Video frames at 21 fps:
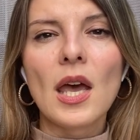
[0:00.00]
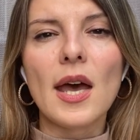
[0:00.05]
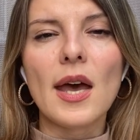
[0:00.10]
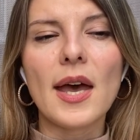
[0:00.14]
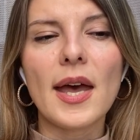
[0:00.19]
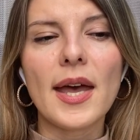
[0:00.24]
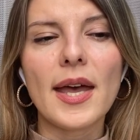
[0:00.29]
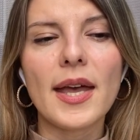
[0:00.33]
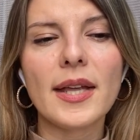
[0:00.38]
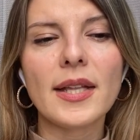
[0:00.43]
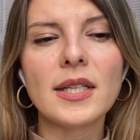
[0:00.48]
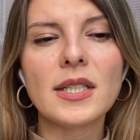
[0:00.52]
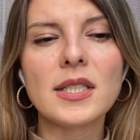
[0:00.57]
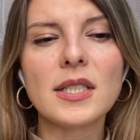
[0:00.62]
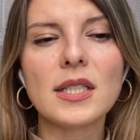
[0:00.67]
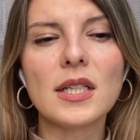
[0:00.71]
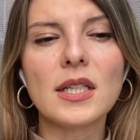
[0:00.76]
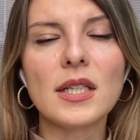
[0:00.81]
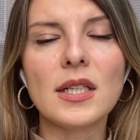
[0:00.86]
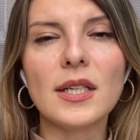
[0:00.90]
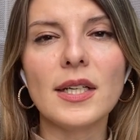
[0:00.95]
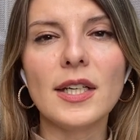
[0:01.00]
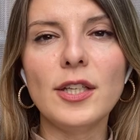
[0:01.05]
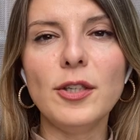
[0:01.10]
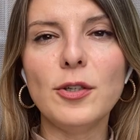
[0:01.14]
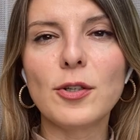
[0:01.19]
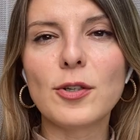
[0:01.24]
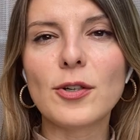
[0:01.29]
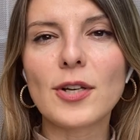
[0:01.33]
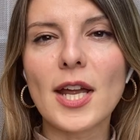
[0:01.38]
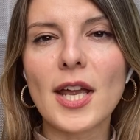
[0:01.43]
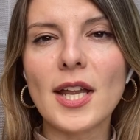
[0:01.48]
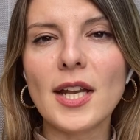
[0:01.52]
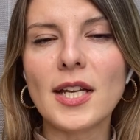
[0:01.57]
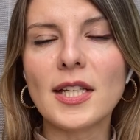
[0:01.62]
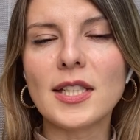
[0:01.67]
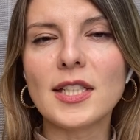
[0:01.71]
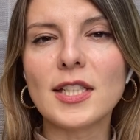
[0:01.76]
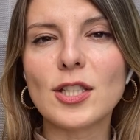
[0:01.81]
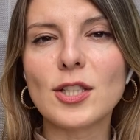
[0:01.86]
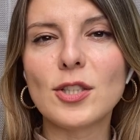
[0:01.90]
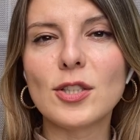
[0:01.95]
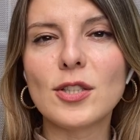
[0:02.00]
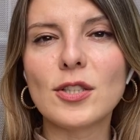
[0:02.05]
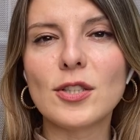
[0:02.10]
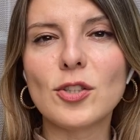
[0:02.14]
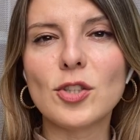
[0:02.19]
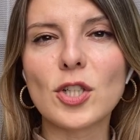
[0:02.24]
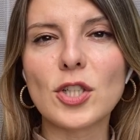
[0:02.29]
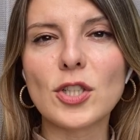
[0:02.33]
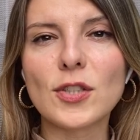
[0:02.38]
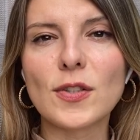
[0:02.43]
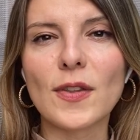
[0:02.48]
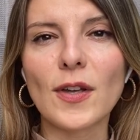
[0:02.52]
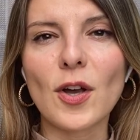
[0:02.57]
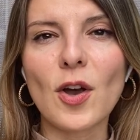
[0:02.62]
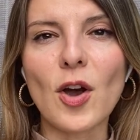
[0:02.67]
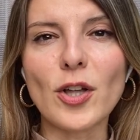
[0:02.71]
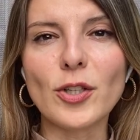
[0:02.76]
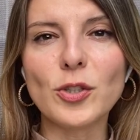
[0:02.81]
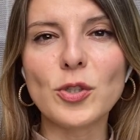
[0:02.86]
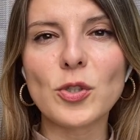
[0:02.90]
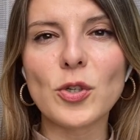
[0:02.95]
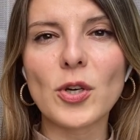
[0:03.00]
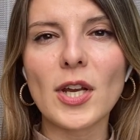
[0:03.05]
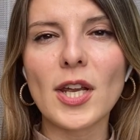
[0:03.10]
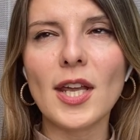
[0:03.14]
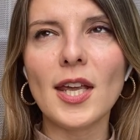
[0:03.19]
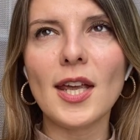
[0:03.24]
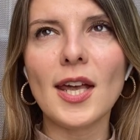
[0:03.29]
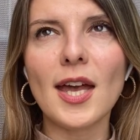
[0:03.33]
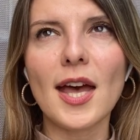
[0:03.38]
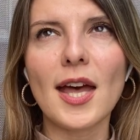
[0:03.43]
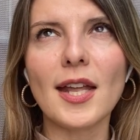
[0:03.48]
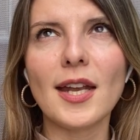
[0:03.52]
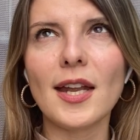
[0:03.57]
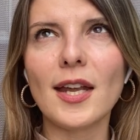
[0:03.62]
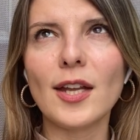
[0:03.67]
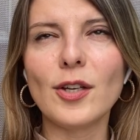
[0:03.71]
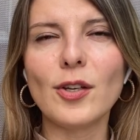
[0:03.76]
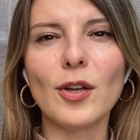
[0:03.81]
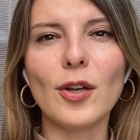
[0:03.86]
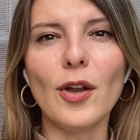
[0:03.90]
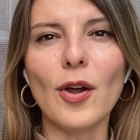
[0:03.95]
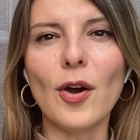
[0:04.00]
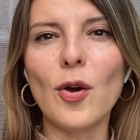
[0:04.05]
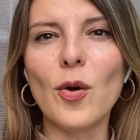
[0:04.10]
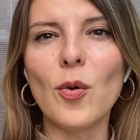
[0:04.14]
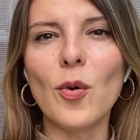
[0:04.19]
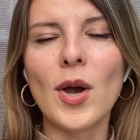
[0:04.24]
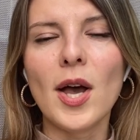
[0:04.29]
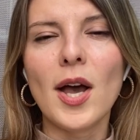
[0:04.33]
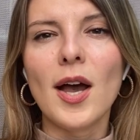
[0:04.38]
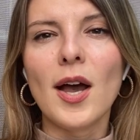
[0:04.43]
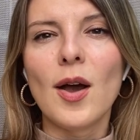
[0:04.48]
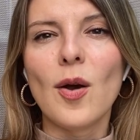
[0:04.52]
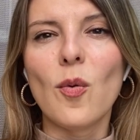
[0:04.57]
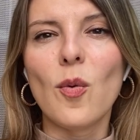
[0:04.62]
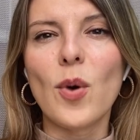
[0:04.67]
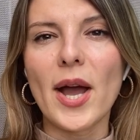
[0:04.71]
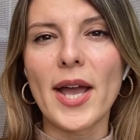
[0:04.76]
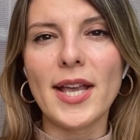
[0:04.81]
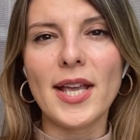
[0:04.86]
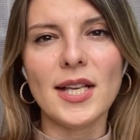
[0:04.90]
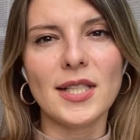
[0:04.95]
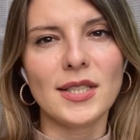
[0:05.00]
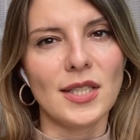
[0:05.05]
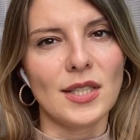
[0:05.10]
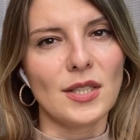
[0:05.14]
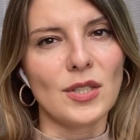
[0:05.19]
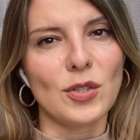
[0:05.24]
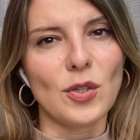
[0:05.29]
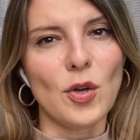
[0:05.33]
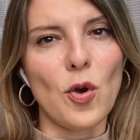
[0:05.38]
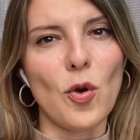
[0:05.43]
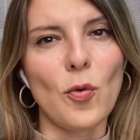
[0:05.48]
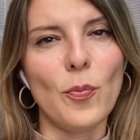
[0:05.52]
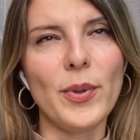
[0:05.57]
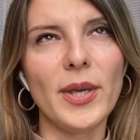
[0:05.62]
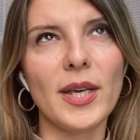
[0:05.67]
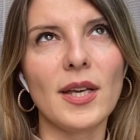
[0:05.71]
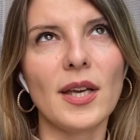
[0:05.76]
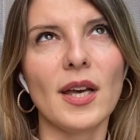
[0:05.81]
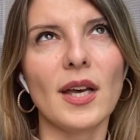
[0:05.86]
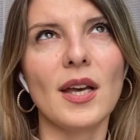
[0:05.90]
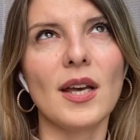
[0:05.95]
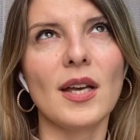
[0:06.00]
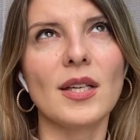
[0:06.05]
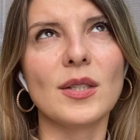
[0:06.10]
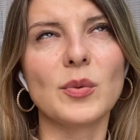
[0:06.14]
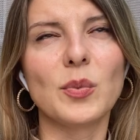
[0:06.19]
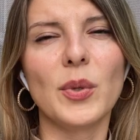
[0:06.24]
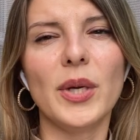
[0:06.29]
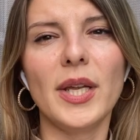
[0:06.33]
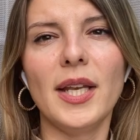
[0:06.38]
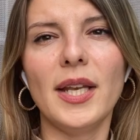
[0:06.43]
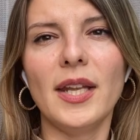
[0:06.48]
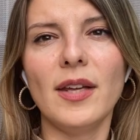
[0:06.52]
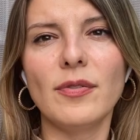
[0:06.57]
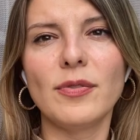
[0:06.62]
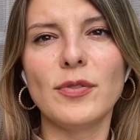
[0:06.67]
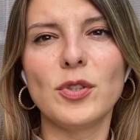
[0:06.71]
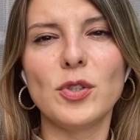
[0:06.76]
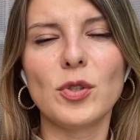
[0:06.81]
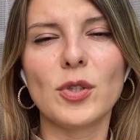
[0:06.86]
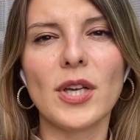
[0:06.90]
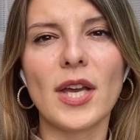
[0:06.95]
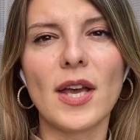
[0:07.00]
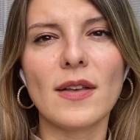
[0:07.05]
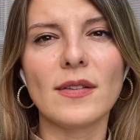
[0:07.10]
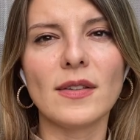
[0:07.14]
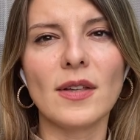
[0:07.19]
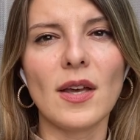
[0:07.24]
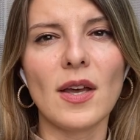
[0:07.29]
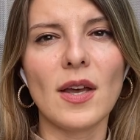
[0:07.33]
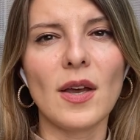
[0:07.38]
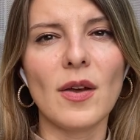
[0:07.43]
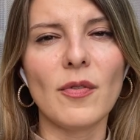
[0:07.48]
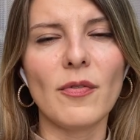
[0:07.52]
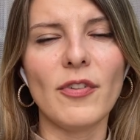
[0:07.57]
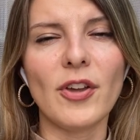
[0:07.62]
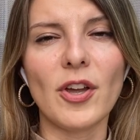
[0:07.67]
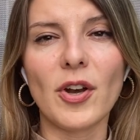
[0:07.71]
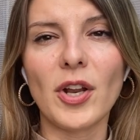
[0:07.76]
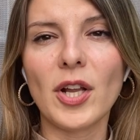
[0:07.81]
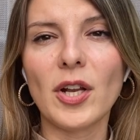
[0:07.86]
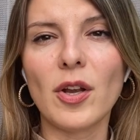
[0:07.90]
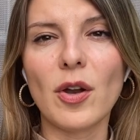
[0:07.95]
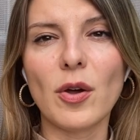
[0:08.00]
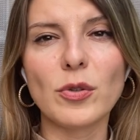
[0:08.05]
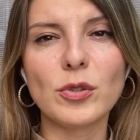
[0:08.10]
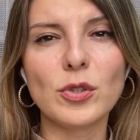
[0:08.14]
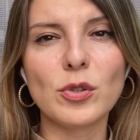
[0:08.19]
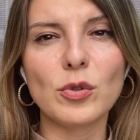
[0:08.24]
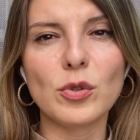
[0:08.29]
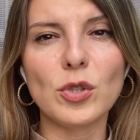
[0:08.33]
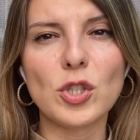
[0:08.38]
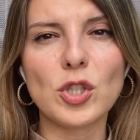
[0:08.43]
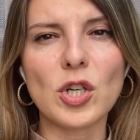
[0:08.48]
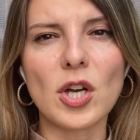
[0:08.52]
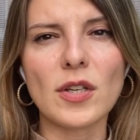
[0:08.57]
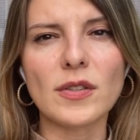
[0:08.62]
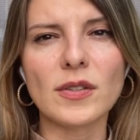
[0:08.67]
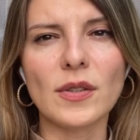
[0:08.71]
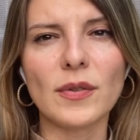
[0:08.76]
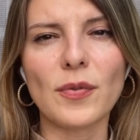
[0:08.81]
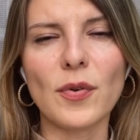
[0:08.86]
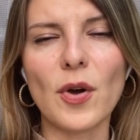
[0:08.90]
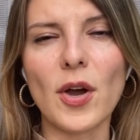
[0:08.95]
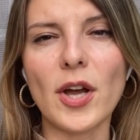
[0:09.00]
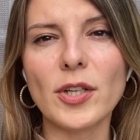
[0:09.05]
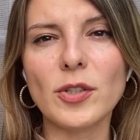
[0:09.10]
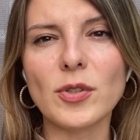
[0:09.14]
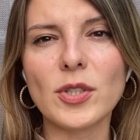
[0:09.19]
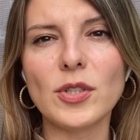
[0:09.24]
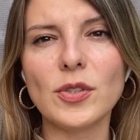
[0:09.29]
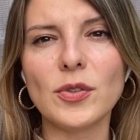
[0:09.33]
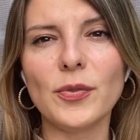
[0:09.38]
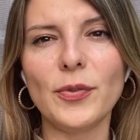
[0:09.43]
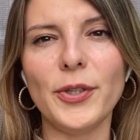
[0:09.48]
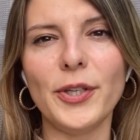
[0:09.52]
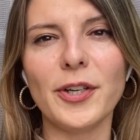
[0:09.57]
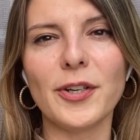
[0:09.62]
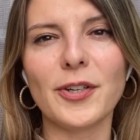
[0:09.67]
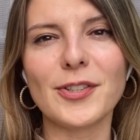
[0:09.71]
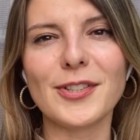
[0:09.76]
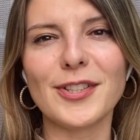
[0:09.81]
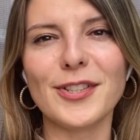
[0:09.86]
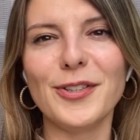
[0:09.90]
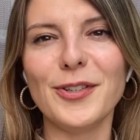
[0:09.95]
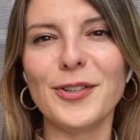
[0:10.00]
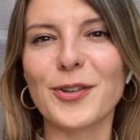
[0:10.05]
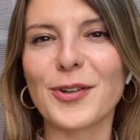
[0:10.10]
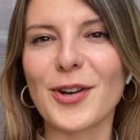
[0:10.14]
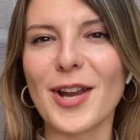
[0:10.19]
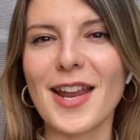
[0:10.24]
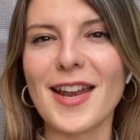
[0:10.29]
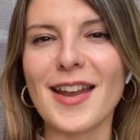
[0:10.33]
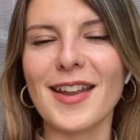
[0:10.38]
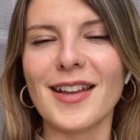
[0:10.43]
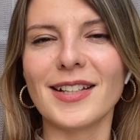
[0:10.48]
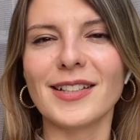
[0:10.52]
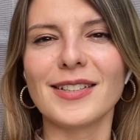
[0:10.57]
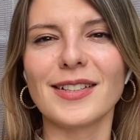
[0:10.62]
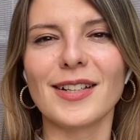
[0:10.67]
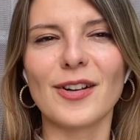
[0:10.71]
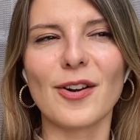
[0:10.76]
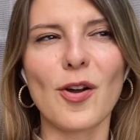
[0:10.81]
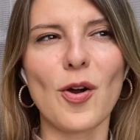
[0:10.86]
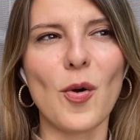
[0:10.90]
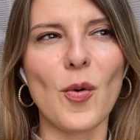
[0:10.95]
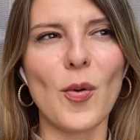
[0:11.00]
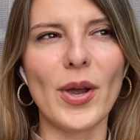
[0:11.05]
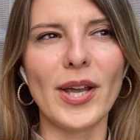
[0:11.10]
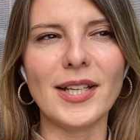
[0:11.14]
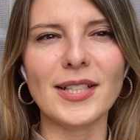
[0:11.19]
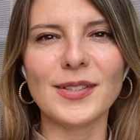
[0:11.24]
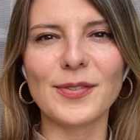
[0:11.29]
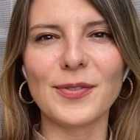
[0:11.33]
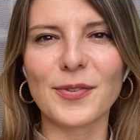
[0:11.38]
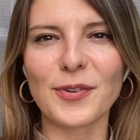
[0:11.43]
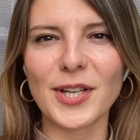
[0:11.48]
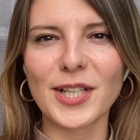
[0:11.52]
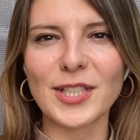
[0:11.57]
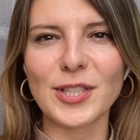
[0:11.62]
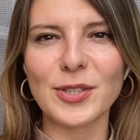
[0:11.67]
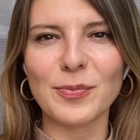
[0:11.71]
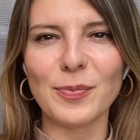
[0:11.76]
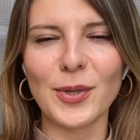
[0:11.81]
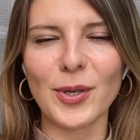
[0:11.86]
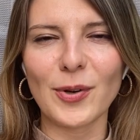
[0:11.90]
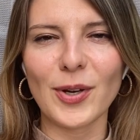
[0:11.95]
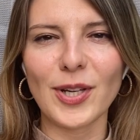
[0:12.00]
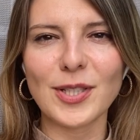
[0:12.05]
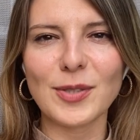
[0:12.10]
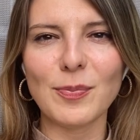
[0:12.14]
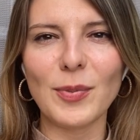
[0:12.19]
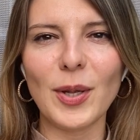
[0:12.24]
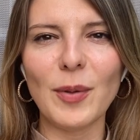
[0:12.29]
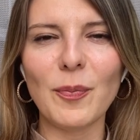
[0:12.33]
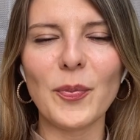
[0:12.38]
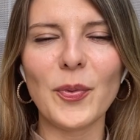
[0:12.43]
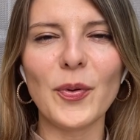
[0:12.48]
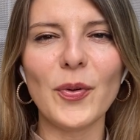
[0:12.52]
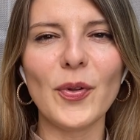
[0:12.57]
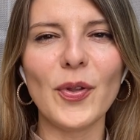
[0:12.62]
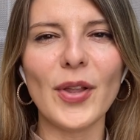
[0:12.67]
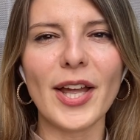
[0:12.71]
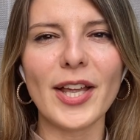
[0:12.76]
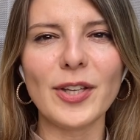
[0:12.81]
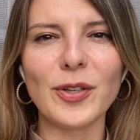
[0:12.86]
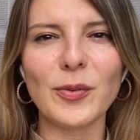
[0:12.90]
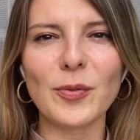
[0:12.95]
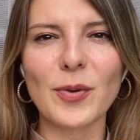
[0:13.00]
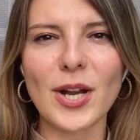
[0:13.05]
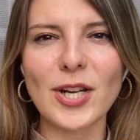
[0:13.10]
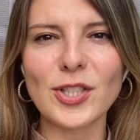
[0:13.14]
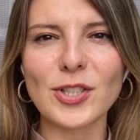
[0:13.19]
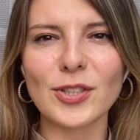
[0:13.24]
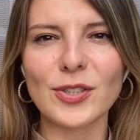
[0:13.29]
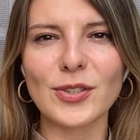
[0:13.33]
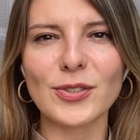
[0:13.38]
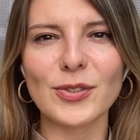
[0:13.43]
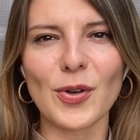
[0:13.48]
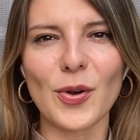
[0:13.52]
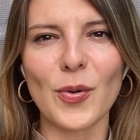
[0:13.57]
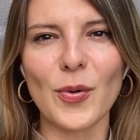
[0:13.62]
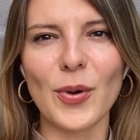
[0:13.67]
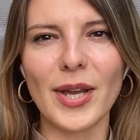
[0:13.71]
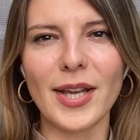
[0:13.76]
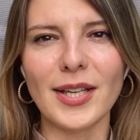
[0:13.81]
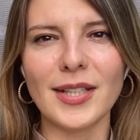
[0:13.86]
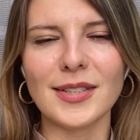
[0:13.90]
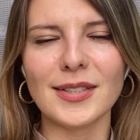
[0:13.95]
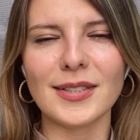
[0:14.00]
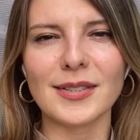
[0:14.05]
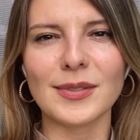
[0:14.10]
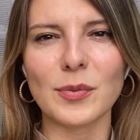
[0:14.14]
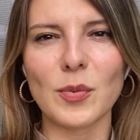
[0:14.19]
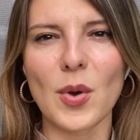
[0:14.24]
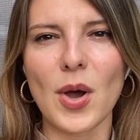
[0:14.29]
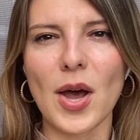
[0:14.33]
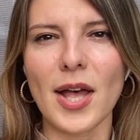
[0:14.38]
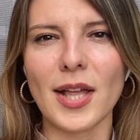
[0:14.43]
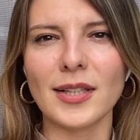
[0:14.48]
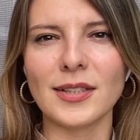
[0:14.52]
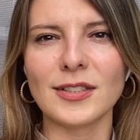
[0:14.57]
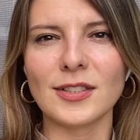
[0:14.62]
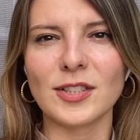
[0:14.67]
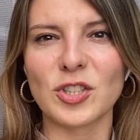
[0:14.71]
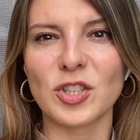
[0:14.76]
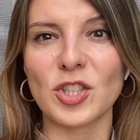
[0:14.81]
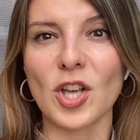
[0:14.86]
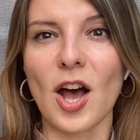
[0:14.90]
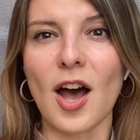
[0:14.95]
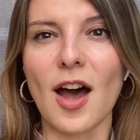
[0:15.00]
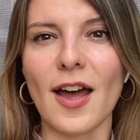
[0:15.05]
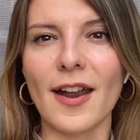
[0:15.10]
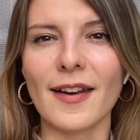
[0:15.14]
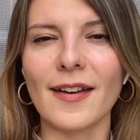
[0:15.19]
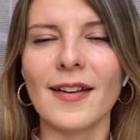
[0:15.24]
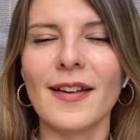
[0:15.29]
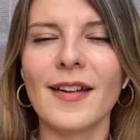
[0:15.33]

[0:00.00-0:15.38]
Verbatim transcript: and uh, in ukraine it is just the country and i don't know why is it so because we lived together very close to each other for hundreds of years and ukrainians are always free spirit people and russians always want tsar